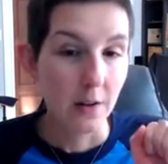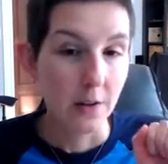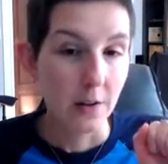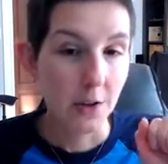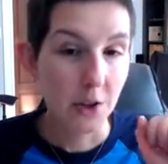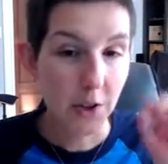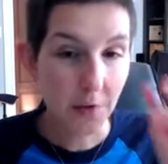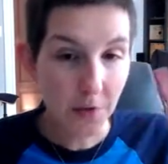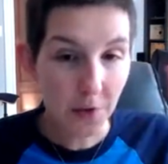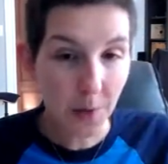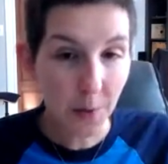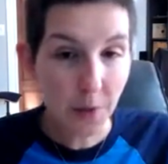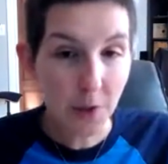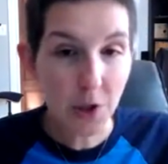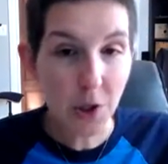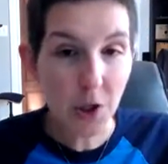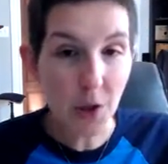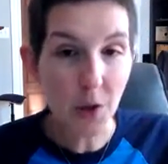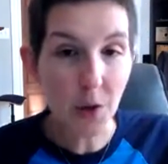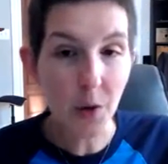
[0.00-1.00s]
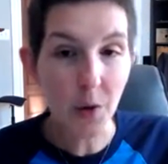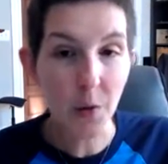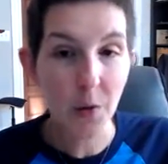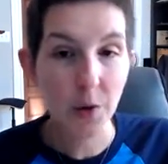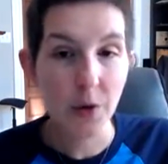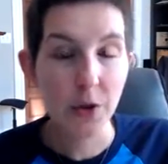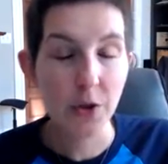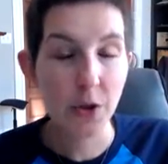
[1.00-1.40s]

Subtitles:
Shift number 2,